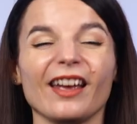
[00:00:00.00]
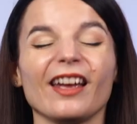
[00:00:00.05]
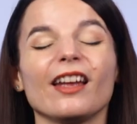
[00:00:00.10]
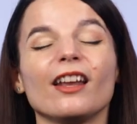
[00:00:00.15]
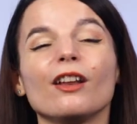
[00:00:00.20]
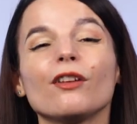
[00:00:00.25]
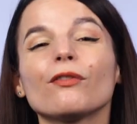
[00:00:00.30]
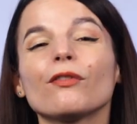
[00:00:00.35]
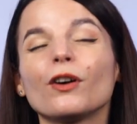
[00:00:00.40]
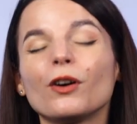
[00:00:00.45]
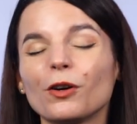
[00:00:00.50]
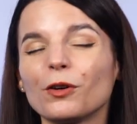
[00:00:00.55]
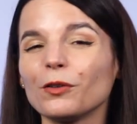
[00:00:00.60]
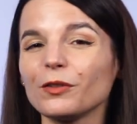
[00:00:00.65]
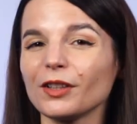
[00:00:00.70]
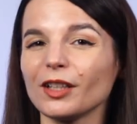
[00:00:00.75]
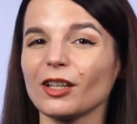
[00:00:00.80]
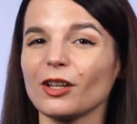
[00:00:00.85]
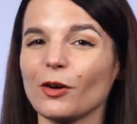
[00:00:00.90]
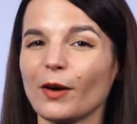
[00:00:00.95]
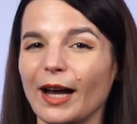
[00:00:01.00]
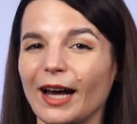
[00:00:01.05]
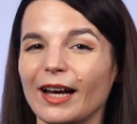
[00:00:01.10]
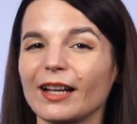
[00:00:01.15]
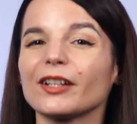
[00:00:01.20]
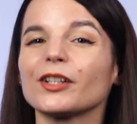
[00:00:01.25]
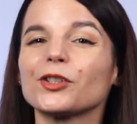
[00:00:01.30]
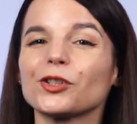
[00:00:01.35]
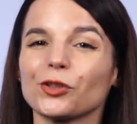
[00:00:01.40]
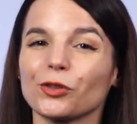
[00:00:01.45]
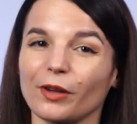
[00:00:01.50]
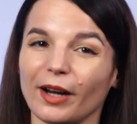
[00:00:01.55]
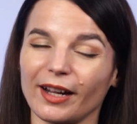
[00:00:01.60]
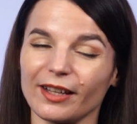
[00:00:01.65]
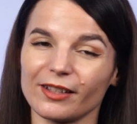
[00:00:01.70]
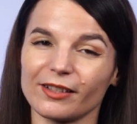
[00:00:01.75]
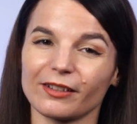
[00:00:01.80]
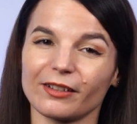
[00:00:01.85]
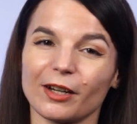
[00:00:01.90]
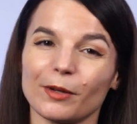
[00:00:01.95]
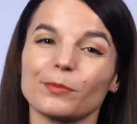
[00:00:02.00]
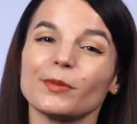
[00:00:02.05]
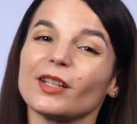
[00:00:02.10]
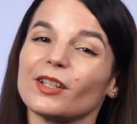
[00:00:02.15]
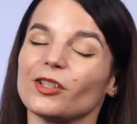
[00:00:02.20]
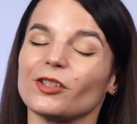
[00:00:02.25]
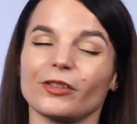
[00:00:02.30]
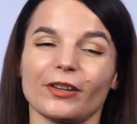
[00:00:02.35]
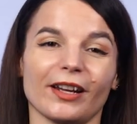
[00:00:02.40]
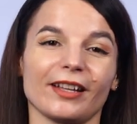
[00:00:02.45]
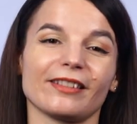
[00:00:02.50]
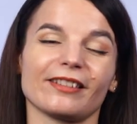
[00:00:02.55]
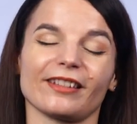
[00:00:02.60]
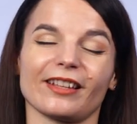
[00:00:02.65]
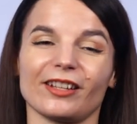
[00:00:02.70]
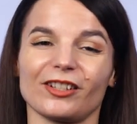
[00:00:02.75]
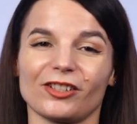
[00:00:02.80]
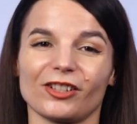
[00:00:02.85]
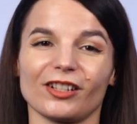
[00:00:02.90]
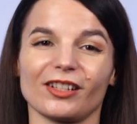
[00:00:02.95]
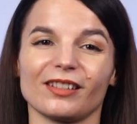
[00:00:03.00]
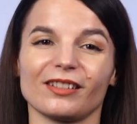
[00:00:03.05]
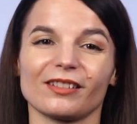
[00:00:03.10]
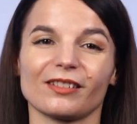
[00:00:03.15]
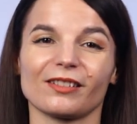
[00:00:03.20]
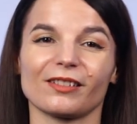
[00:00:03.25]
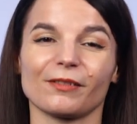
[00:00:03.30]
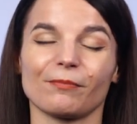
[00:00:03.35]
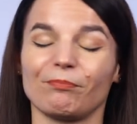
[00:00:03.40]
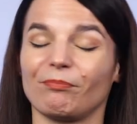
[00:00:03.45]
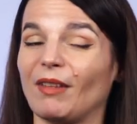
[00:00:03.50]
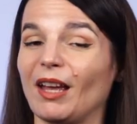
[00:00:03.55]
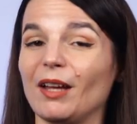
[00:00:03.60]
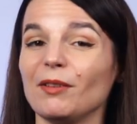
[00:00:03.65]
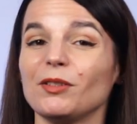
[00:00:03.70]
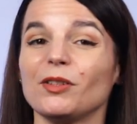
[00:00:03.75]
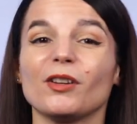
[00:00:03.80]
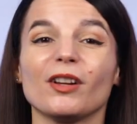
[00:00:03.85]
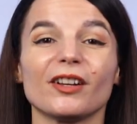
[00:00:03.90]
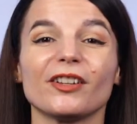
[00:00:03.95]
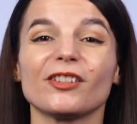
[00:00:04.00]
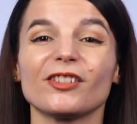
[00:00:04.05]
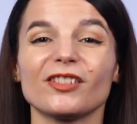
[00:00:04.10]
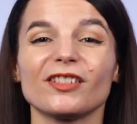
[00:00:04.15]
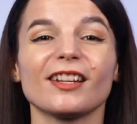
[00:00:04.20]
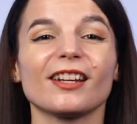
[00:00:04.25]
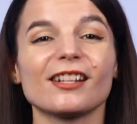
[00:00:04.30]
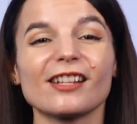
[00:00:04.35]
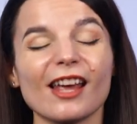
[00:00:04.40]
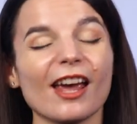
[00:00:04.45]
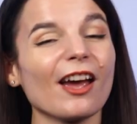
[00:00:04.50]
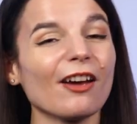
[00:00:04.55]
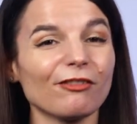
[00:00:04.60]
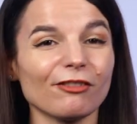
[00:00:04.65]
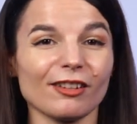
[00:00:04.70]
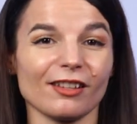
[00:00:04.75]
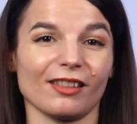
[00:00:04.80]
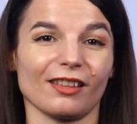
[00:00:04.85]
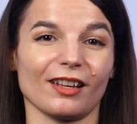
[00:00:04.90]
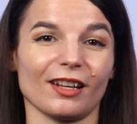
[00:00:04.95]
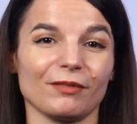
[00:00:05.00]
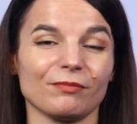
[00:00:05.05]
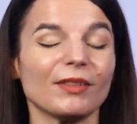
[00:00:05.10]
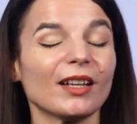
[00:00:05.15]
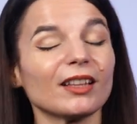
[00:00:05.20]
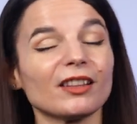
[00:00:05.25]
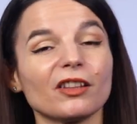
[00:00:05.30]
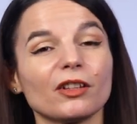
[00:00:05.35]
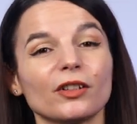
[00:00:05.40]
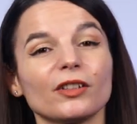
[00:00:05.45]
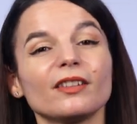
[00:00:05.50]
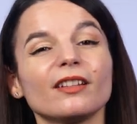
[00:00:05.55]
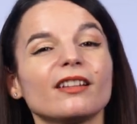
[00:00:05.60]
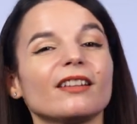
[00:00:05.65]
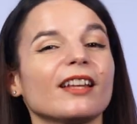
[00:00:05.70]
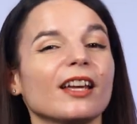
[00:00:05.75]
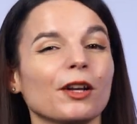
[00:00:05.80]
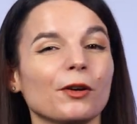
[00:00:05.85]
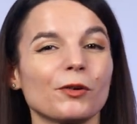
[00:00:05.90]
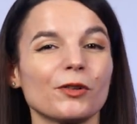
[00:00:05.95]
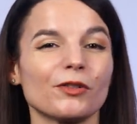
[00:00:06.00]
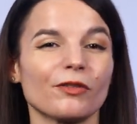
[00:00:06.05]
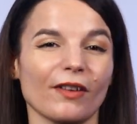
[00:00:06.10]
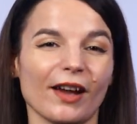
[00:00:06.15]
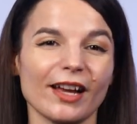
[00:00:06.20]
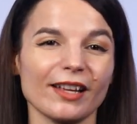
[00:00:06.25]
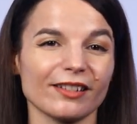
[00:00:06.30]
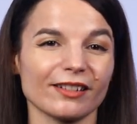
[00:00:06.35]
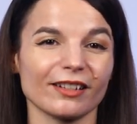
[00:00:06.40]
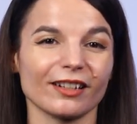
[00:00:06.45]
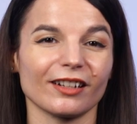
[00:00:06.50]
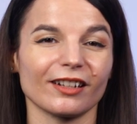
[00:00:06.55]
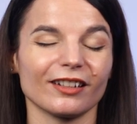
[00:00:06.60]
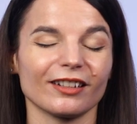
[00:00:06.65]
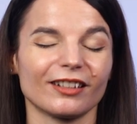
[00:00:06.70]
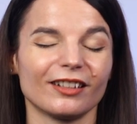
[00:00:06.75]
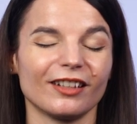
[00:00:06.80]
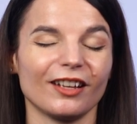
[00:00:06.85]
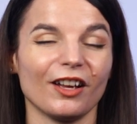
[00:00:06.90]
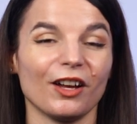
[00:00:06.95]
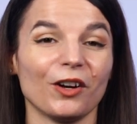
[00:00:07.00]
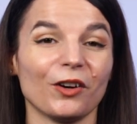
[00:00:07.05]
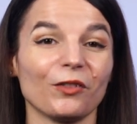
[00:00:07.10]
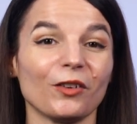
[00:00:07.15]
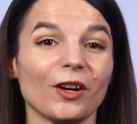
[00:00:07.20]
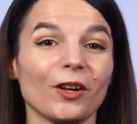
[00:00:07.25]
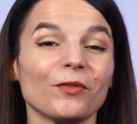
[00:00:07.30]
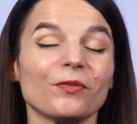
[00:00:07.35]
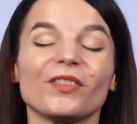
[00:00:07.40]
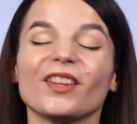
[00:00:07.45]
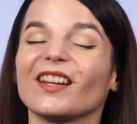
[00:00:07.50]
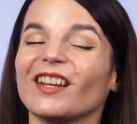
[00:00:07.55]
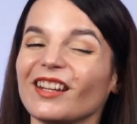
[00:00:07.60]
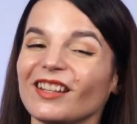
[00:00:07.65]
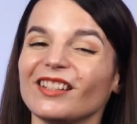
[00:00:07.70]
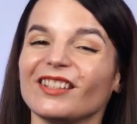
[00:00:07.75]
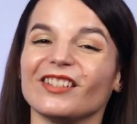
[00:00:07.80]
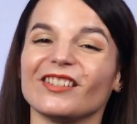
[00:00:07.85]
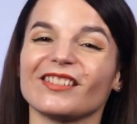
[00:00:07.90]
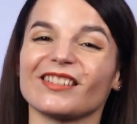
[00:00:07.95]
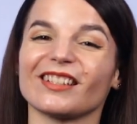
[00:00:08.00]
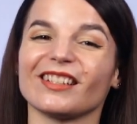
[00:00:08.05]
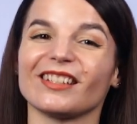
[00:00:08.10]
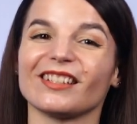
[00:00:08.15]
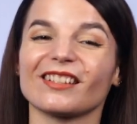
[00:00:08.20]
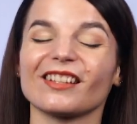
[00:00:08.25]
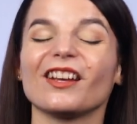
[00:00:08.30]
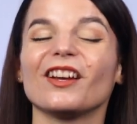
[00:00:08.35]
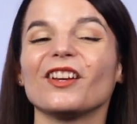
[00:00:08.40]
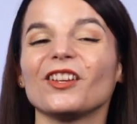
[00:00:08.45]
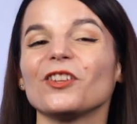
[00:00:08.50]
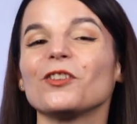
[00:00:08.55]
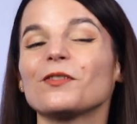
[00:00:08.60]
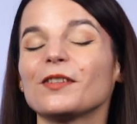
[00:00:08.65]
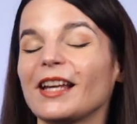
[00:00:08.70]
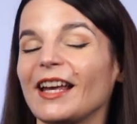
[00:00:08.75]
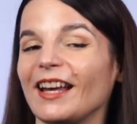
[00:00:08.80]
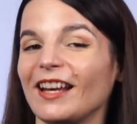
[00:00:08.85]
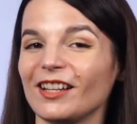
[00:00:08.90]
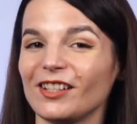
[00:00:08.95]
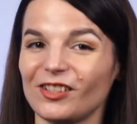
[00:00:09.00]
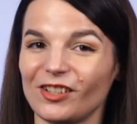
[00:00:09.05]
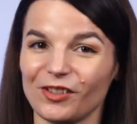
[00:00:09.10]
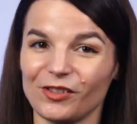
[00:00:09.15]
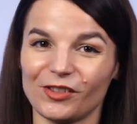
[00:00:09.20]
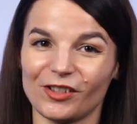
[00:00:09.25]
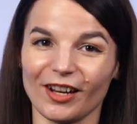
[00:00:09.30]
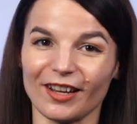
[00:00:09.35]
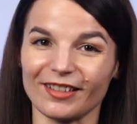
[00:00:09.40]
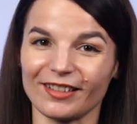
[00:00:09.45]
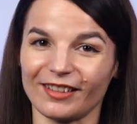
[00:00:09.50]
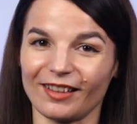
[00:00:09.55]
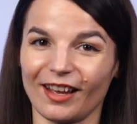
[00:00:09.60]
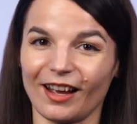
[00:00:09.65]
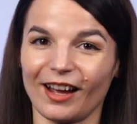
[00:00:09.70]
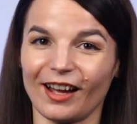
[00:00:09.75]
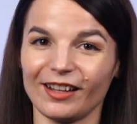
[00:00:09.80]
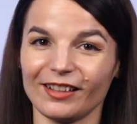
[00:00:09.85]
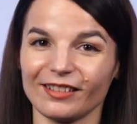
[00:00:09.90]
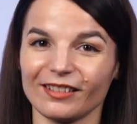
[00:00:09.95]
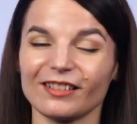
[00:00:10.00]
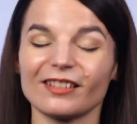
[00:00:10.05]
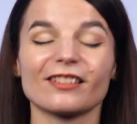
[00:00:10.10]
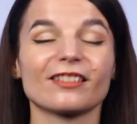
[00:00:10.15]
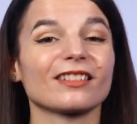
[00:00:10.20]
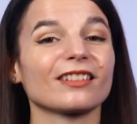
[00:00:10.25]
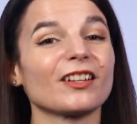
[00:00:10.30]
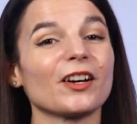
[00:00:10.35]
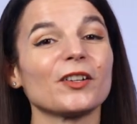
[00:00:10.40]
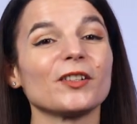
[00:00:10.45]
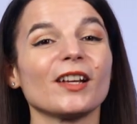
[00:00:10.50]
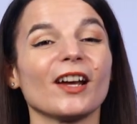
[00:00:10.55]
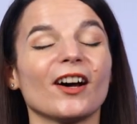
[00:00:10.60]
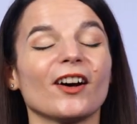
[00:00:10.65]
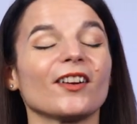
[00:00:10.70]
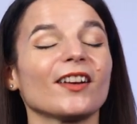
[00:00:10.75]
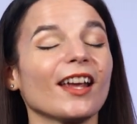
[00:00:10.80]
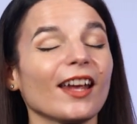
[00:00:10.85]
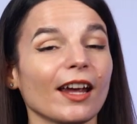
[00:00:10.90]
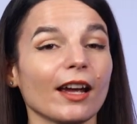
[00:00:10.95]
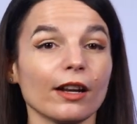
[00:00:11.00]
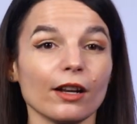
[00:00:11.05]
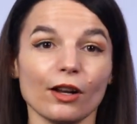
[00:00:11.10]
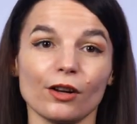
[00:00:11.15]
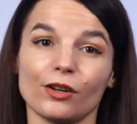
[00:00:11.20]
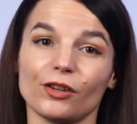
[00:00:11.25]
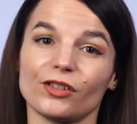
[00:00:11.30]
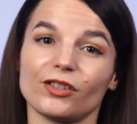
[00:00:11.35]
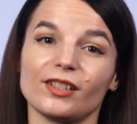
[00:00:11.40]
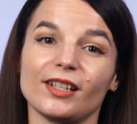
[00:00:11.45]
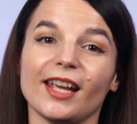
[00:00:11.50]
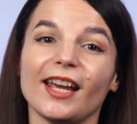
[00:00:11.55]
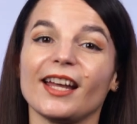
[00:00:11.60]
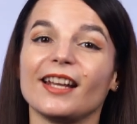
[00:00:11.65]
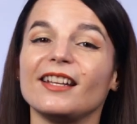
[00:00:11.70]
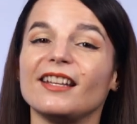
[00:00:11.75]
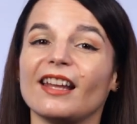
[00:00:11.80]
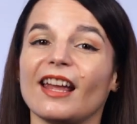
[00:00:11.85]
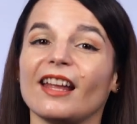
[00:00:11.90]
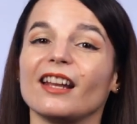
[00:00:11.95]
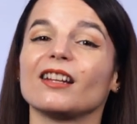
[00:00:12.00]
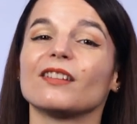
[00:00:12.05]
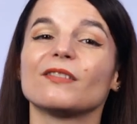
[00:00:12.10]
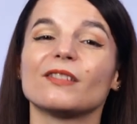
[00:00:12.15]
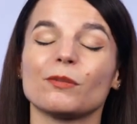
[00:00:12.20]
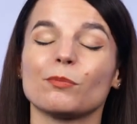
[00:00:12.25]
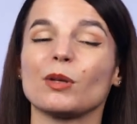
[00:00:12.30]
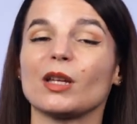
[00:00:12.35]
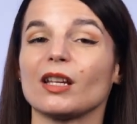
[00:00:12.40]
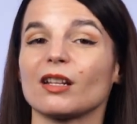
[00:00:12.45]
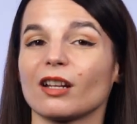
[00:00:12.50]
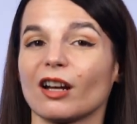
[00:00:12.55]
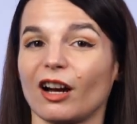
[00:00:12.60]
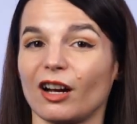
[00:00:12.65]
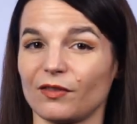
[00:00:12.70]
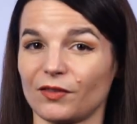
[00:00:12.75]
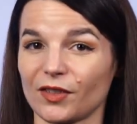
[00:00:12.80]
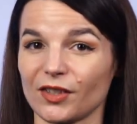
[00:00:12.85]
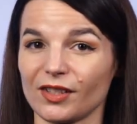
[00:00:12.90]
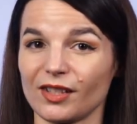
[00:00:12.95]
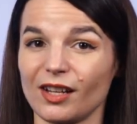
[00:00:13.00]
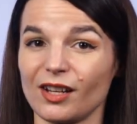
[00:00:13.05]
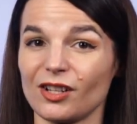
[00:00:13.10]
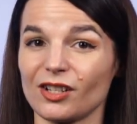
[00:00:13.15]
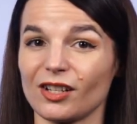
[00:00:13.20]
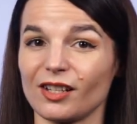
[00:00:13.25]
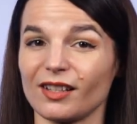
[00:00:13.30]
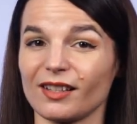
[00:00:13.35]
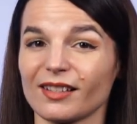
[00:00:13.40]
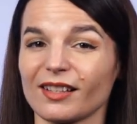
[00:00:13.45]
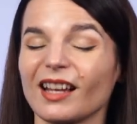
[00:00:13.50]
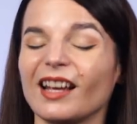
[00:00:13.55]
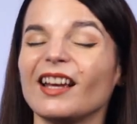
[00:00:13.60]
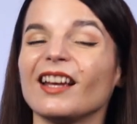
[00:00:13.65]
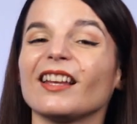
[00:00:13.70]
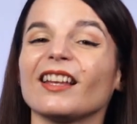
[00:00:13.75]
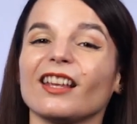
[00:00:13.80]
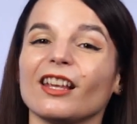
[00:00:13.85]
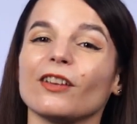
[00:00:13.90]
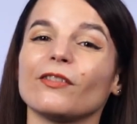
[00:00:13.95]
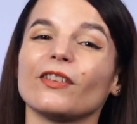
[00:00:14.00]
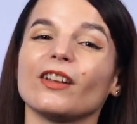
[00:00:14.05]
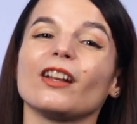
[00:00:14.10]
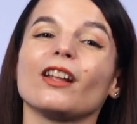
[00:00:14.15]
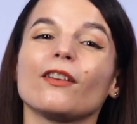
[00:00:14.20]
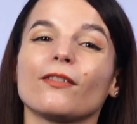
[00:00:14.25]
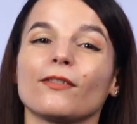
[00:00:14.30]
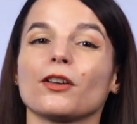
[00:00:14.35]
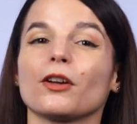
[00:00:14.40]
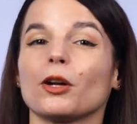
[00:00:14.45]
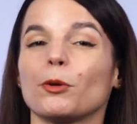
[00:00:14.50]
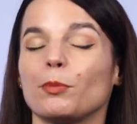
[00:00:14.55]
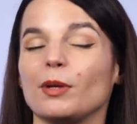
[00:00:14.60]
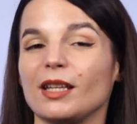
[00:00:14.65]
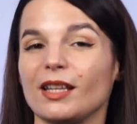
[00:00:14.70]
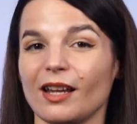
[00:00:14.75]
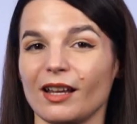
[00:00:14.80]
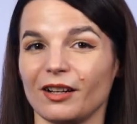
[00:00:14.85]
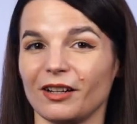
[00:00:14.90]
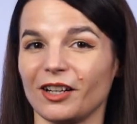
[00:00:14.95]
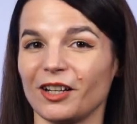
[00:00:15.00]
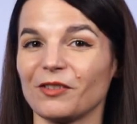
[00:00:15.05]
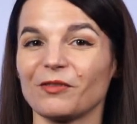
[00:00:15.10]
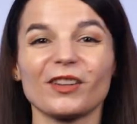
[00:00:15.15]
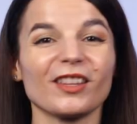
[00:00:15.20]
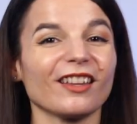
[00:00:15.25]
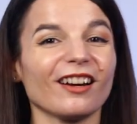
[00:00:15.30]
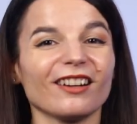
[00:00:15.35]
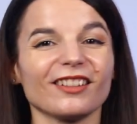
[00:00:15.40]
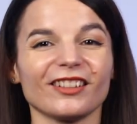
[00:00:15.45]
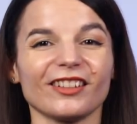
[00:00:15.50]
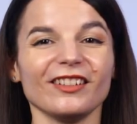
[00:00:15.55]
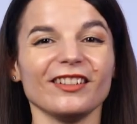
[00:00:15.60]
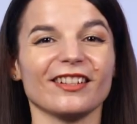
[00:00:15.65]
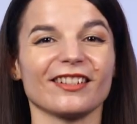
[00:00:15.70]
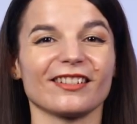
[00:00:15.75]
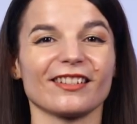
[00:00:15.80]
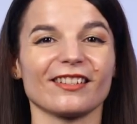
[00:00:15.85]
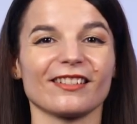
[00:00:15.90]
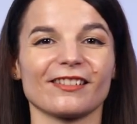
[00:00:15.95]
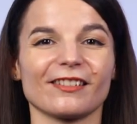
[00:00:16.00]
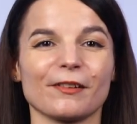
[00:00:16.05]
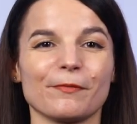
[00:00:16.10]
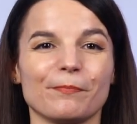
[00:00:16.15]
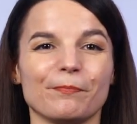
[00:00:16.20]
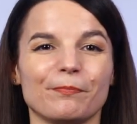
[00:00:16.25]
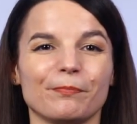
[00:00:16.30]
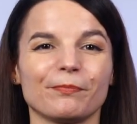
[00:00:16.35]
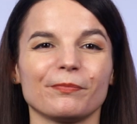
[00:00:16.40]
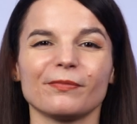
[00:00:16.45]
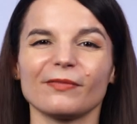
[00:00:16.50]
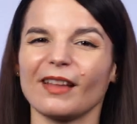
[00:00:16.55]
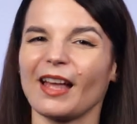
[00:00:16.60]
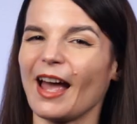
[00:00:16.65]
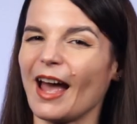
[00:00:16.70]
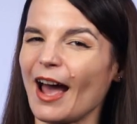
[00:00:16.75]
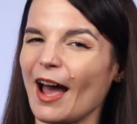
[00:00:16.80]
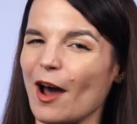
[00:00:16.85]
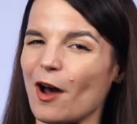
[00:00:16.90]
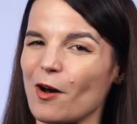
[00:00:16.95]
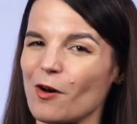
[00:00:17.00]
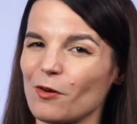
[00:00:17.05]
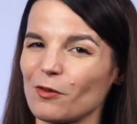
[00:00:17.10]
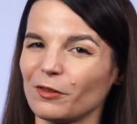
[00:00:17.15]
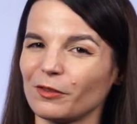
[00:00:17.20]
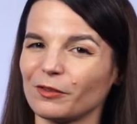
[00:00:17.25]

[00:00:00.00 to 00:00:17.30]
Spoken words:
And if only you had a transcript and translations, then you'd understand everything and learn the language faster. Well, the good news is you can do just that. Slow down and understand native speed conversations, even if you're a beginner, with our learning system. How?